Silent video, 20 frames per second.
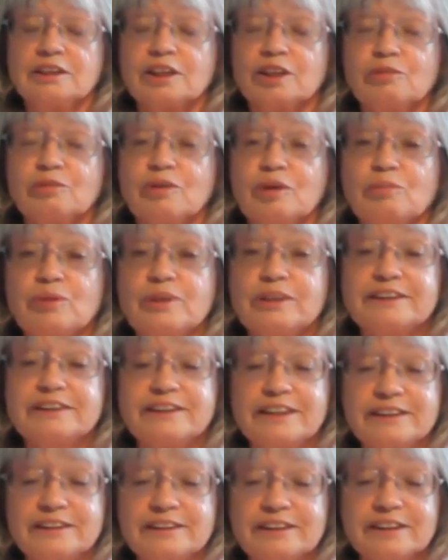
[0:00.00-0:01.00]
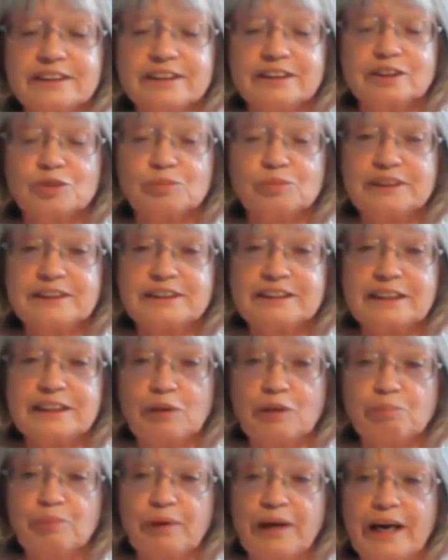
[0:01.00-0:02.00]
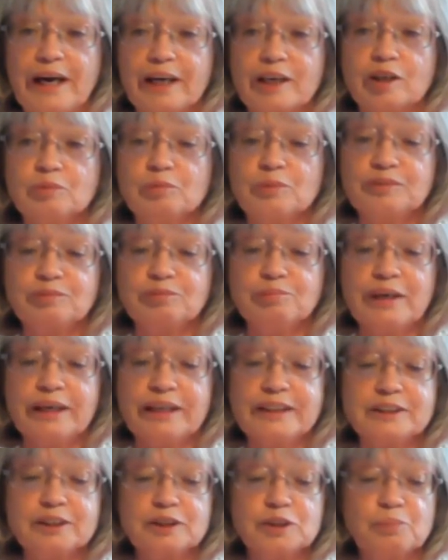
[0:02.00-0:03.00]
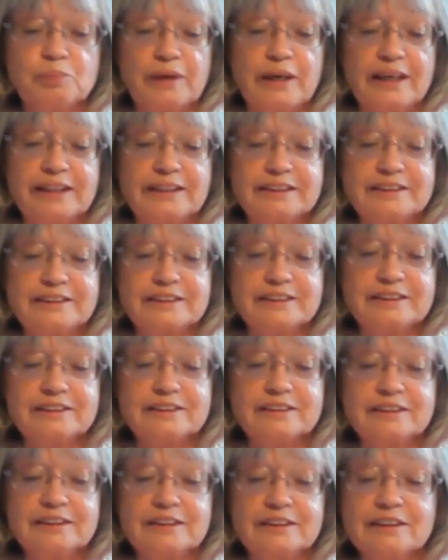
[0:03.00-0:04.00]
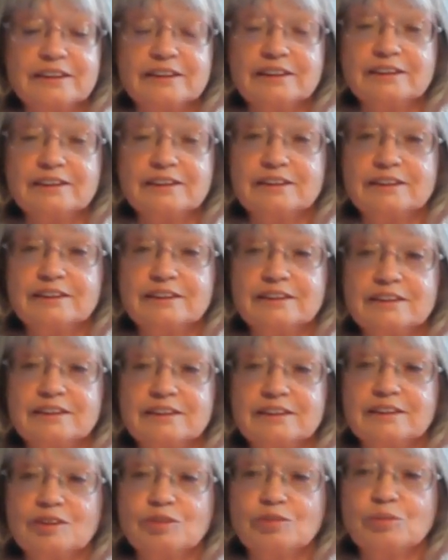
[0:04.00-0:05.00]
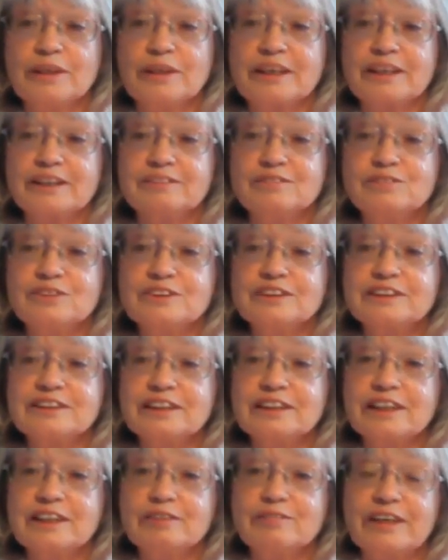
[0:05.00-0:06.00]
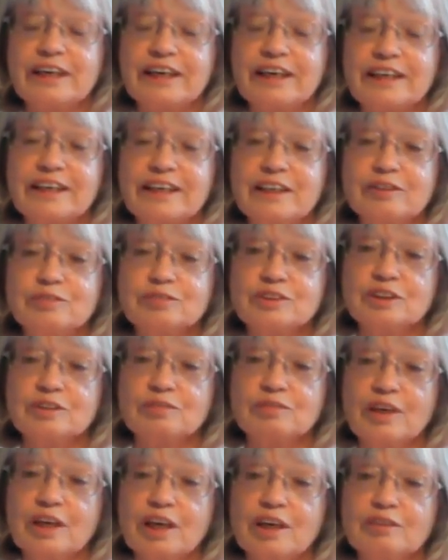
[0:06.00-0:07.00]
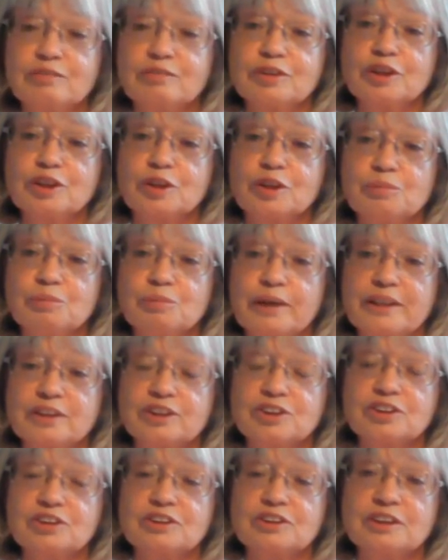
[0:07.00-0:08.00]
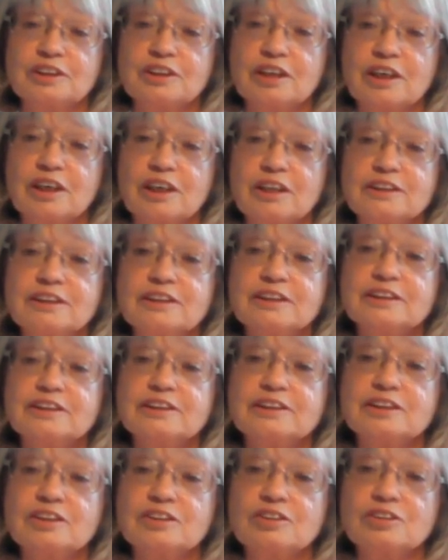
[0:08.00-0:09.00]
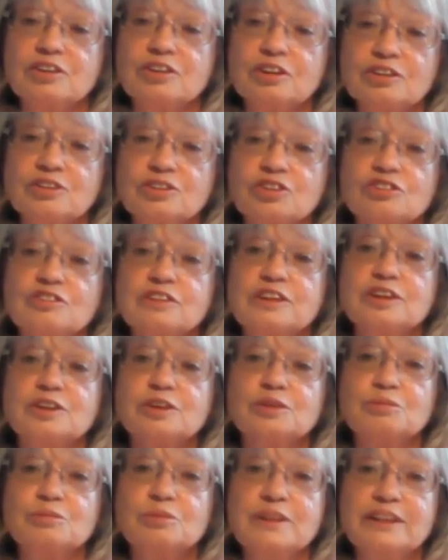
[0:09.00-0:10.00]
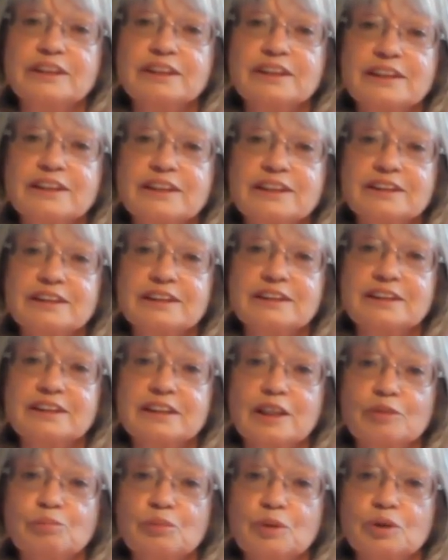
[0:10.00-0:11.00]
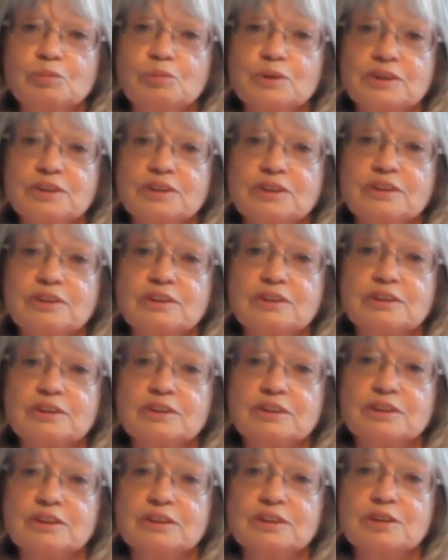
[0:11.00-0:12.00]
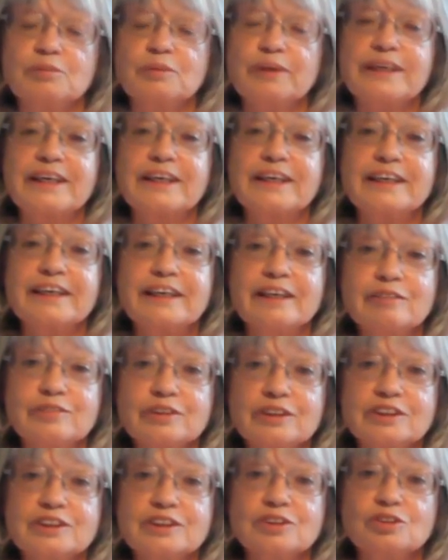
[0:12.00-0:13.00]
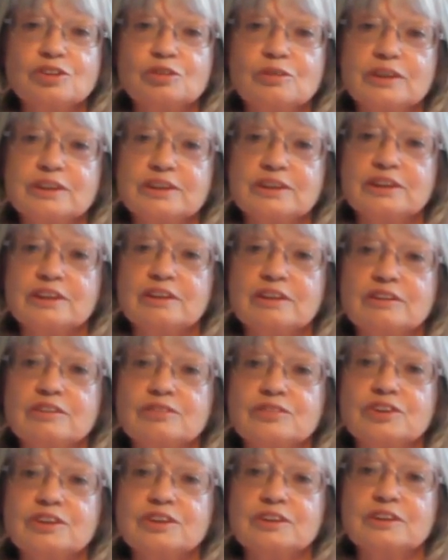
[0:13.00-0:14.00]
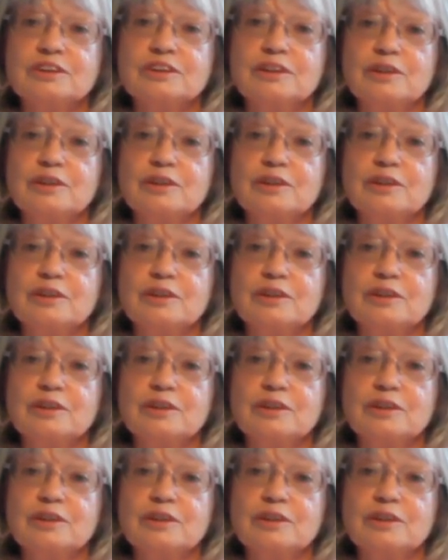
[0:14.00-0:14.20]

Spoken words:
So when we're centered and we step back and we've made space, we can receive that gift of love and compassion and kindness and nurturing that we need in that moment. We can give it to ourselves.